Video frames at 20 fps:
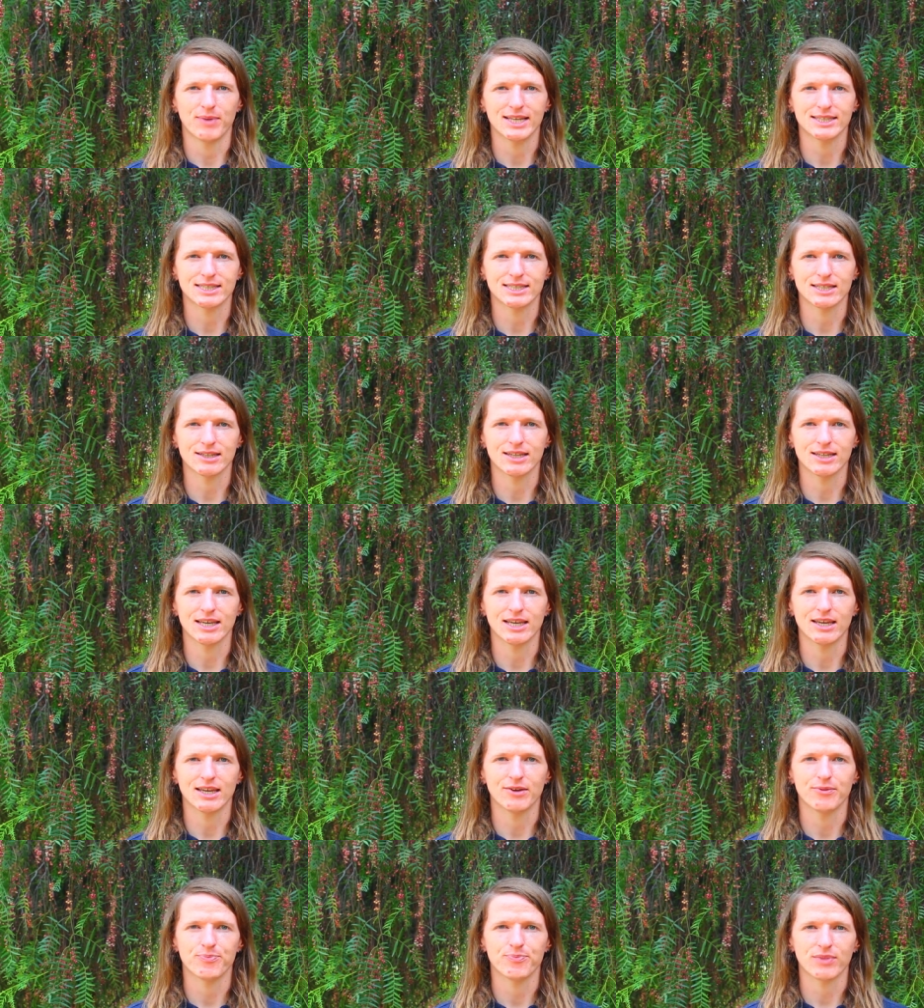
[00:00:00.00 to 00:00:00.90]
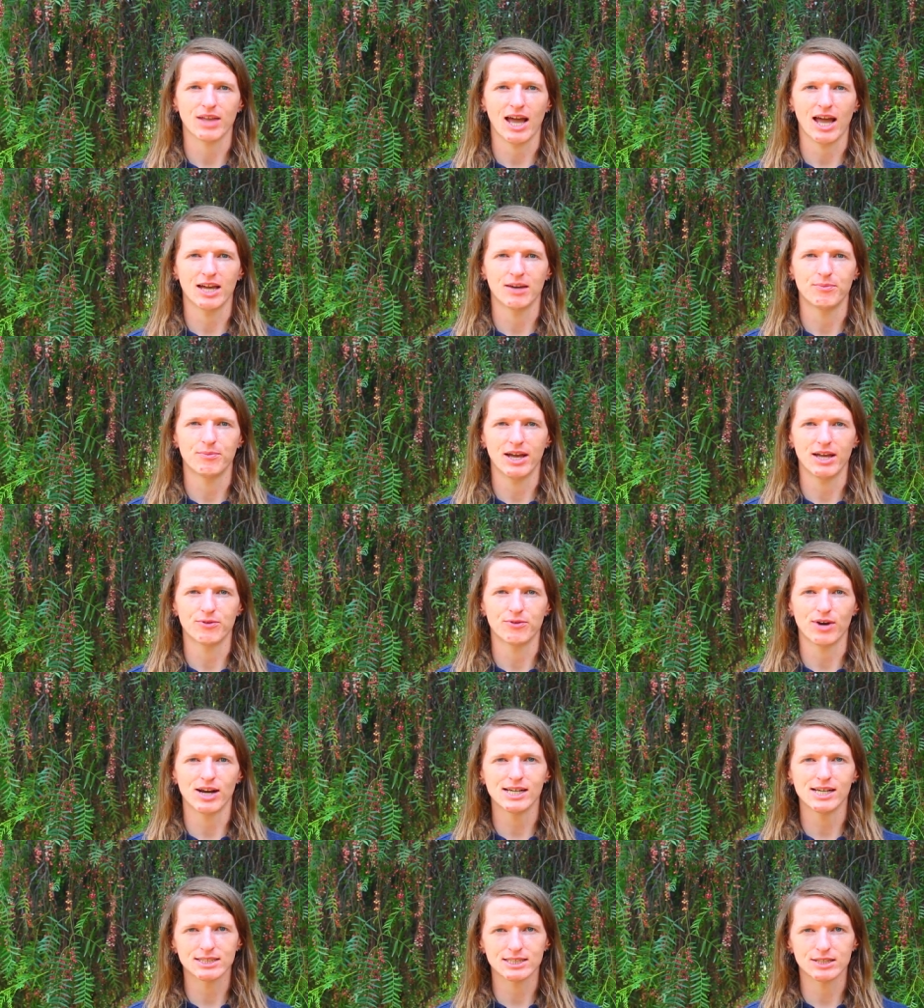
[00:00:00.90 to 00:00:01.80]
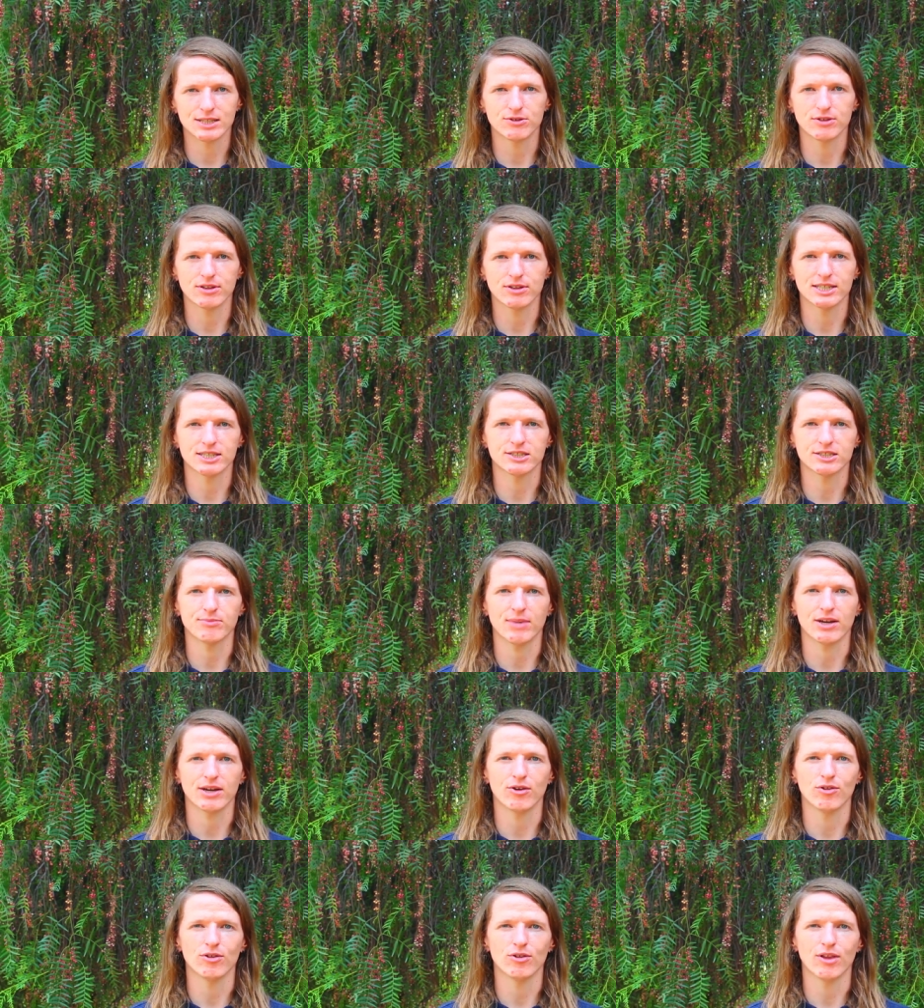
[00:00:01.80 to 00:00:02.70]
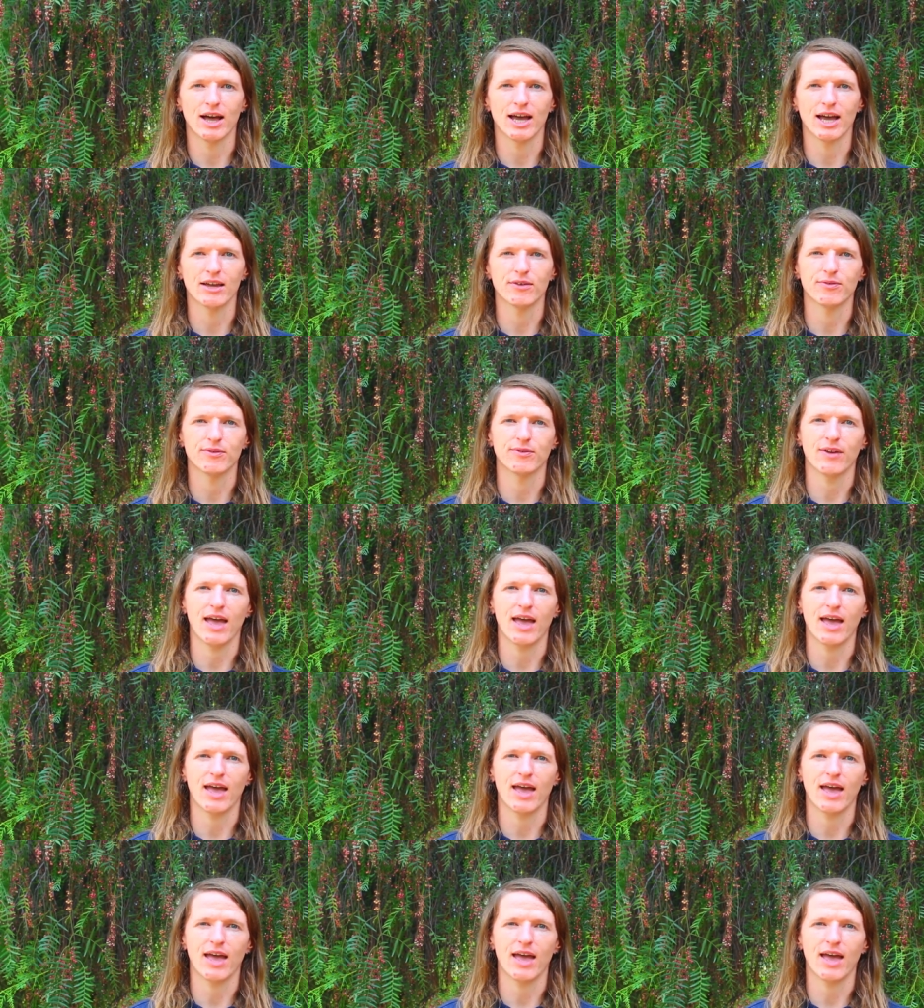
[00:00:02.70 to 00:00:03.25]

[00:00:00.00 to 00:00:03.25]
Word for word: Basically, I had been raised in a religion my whole life,